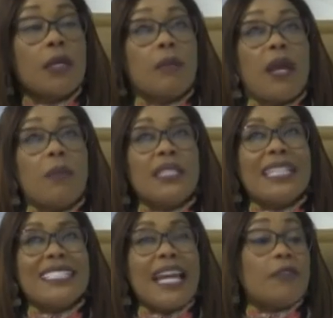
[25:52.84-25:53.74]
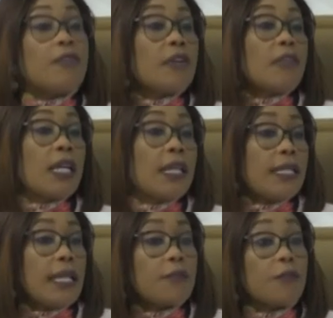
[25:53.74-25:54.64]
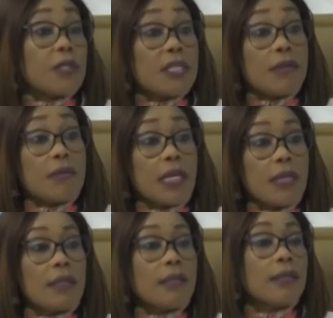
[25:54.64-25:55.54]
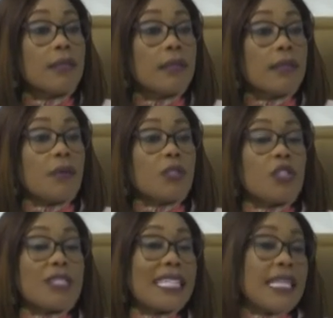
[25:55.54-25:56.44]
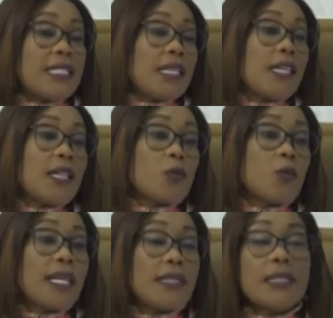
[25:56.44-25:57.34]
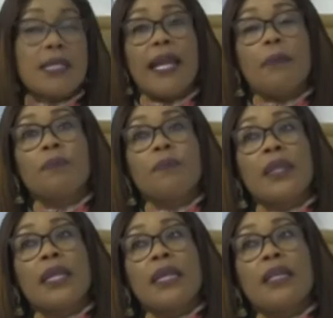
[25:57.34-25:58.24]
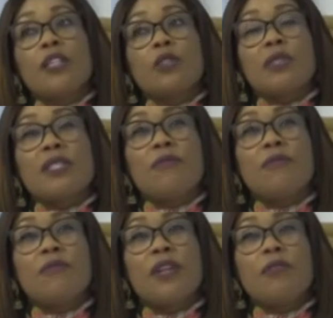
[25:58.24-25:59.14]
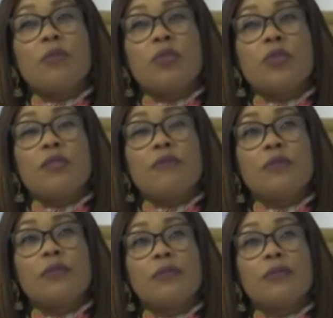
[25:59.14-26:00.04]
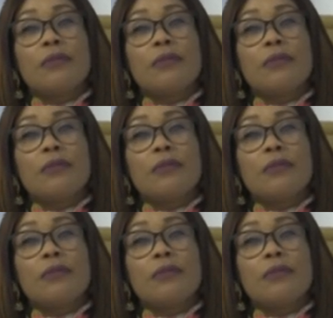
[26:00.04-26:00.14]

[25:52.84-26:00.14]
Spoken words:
My mother died very early at 43. I was just 18 years old at the time. She was a very beautiful,